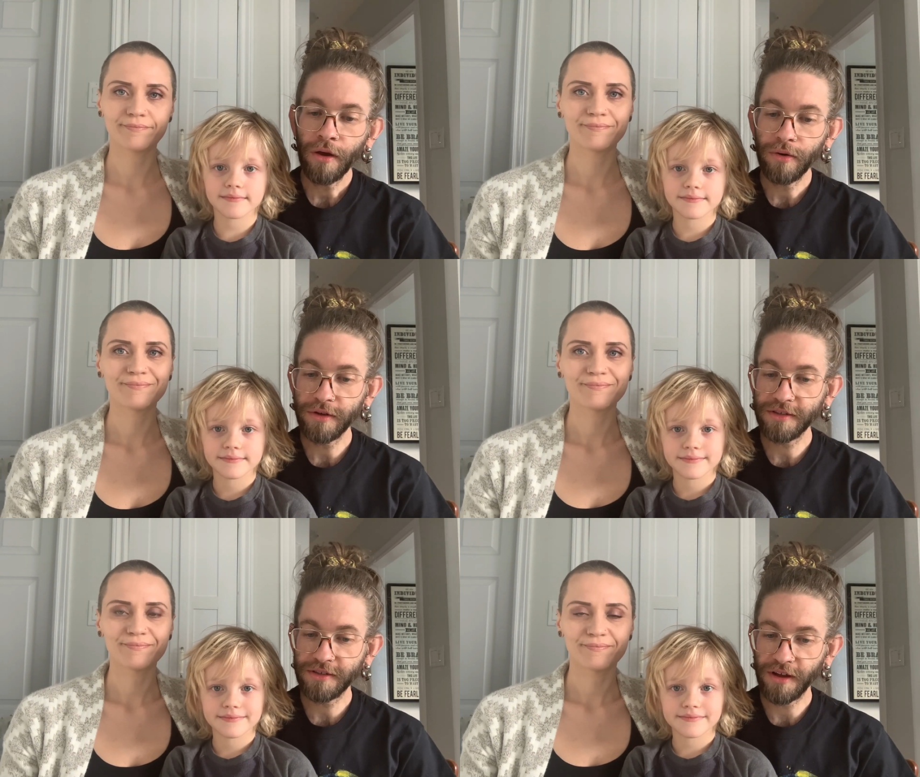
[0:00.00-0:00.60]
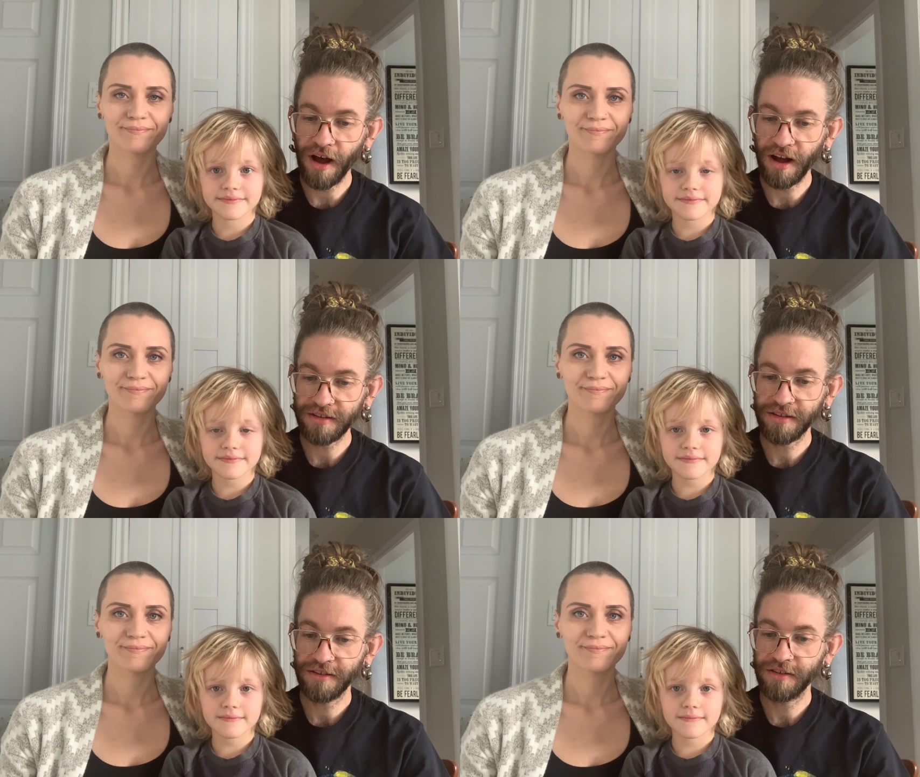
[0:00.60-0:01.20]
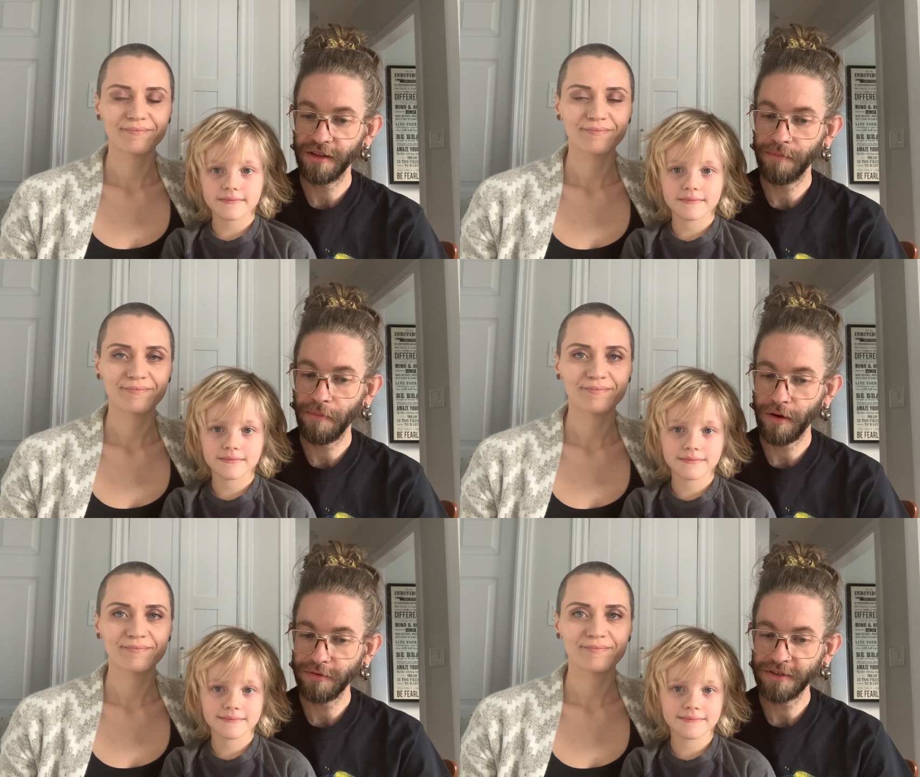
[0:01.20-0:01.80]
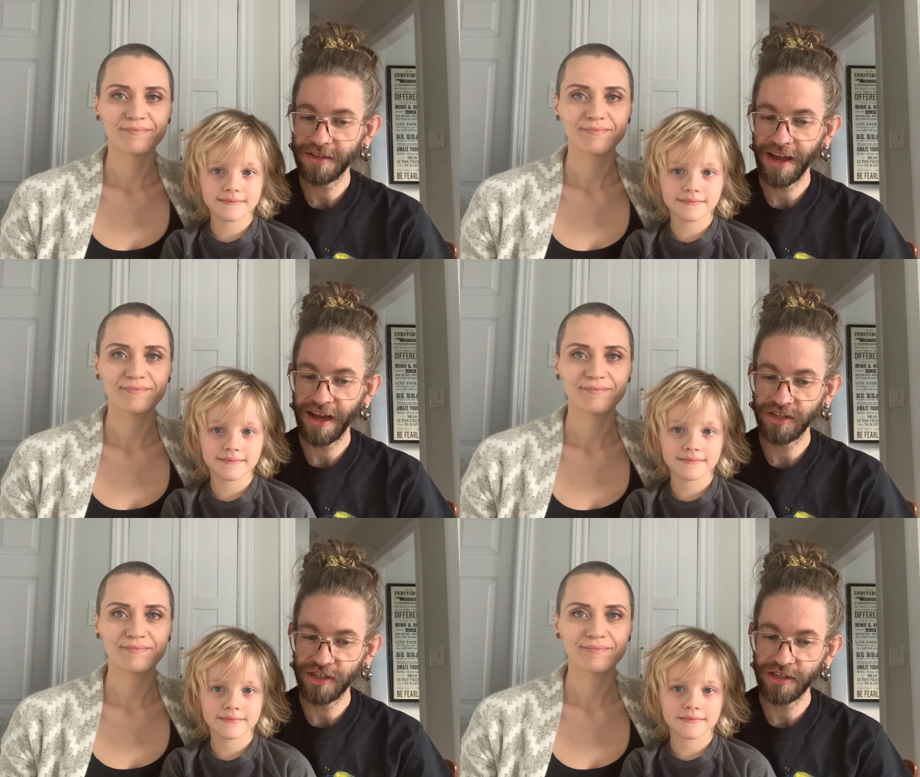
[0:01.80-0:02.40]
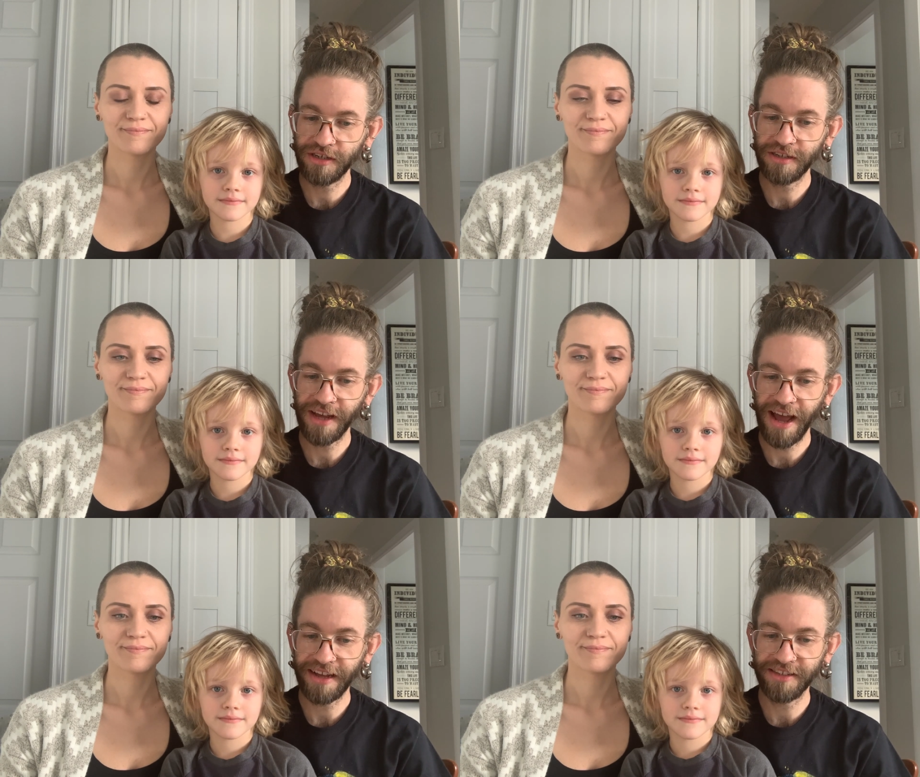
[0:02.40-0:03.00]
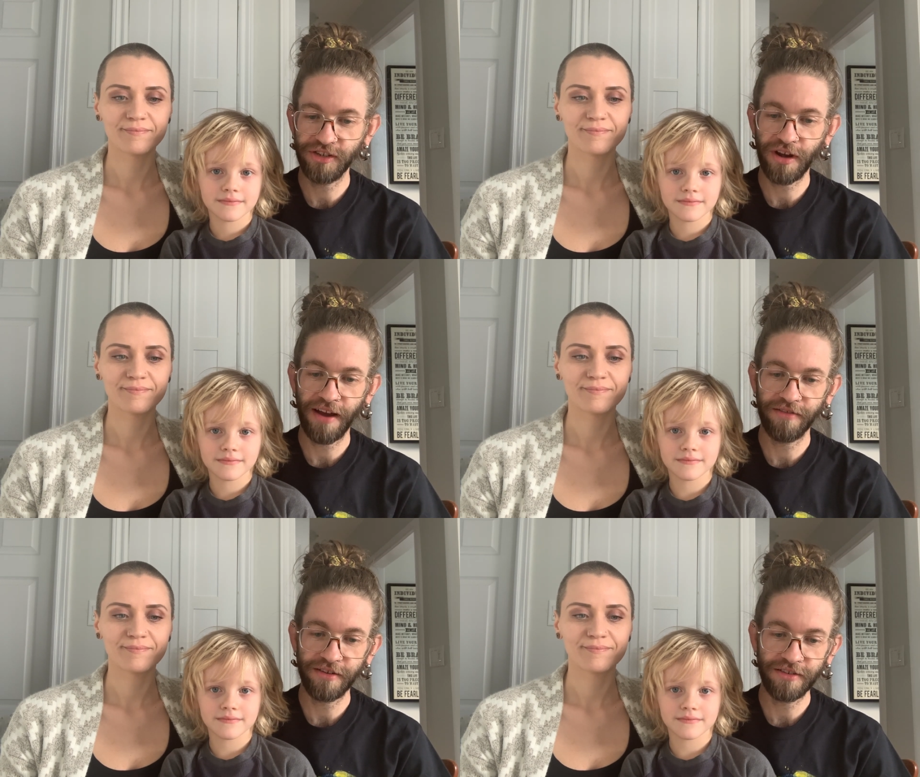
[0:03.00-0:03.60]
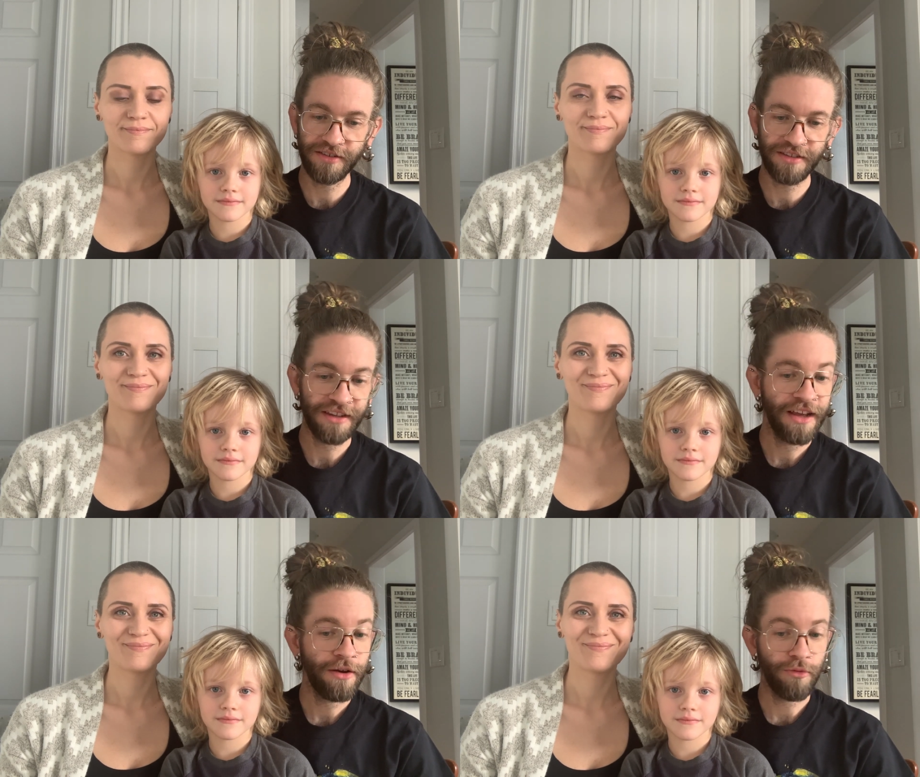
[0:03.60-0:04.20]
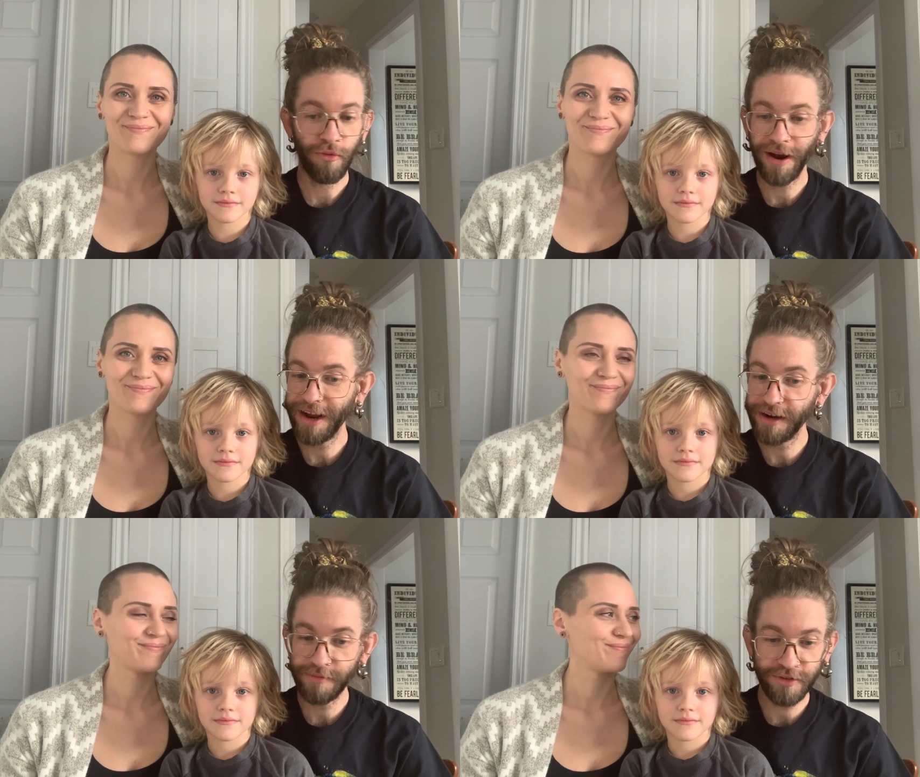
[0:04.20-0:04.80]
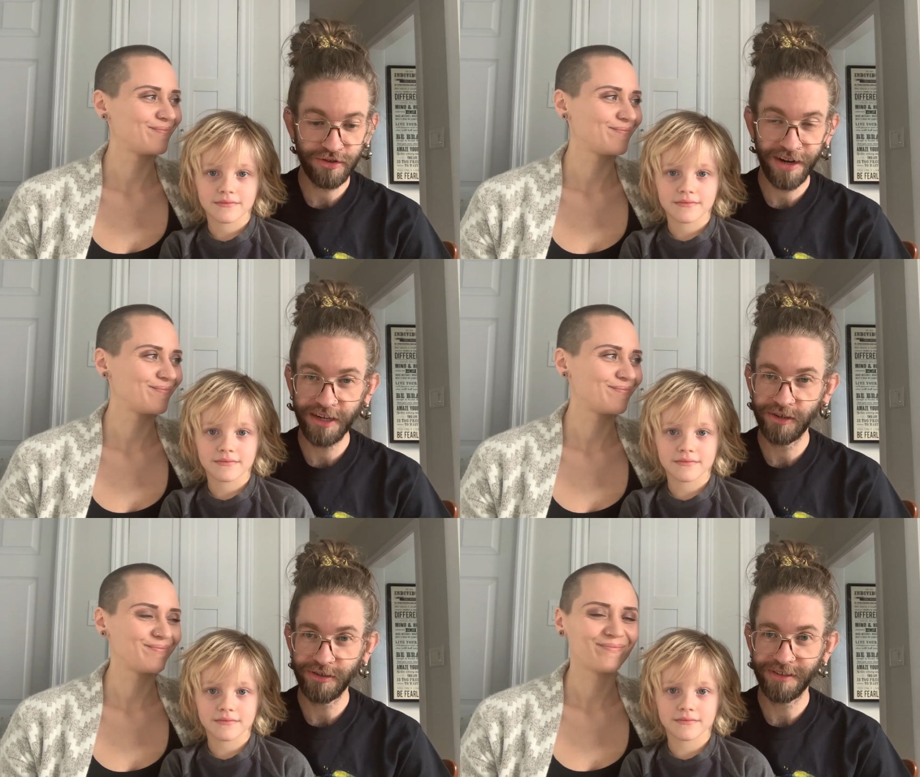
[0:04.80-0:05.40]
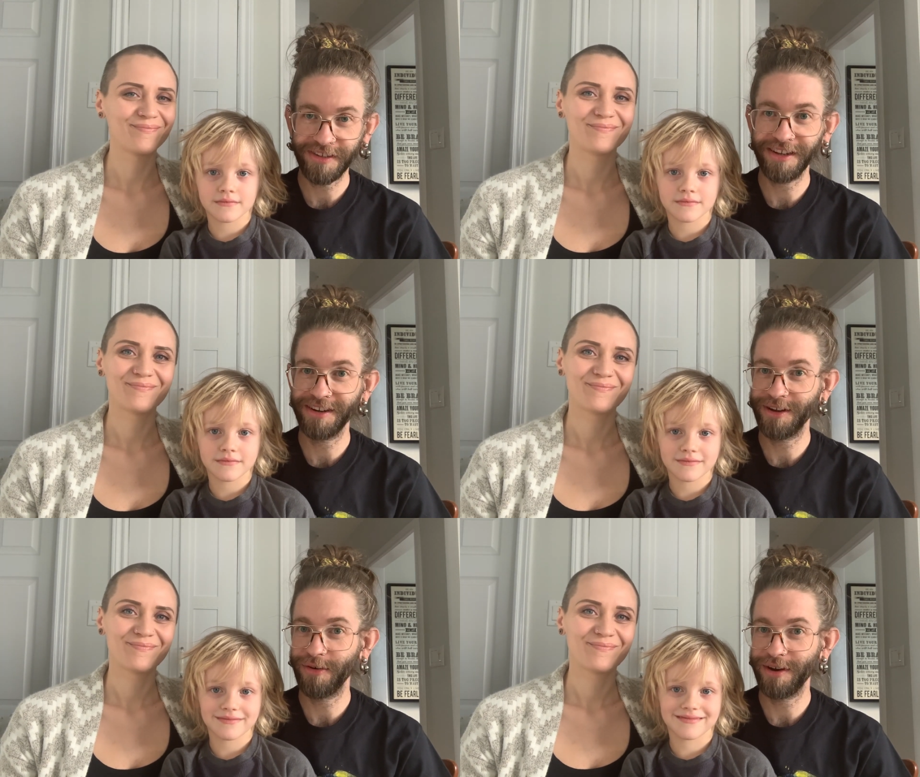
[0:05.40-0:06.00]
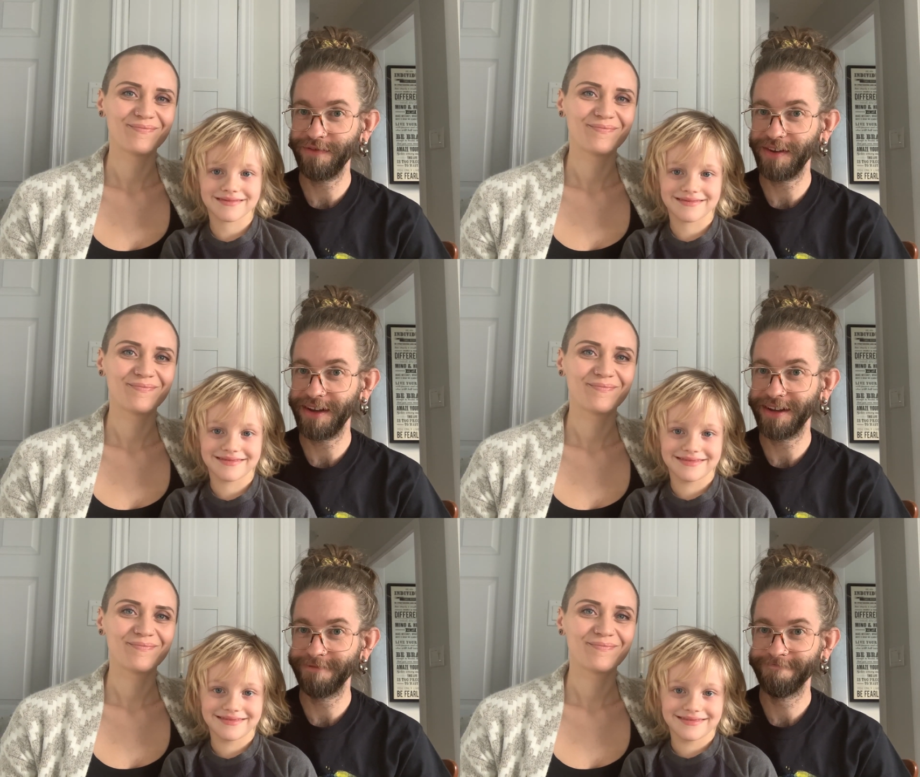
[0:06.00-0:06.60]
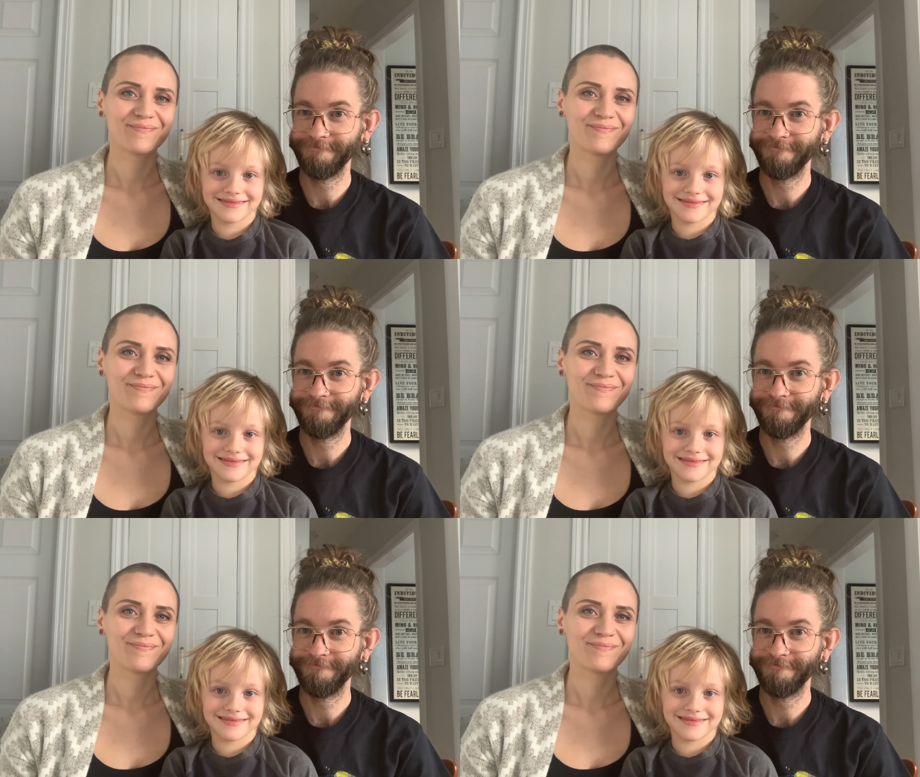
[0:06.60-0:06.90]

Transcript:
Speaker 1: Who has talked to the most cashier taxi drivers, random strangers, into going vegan?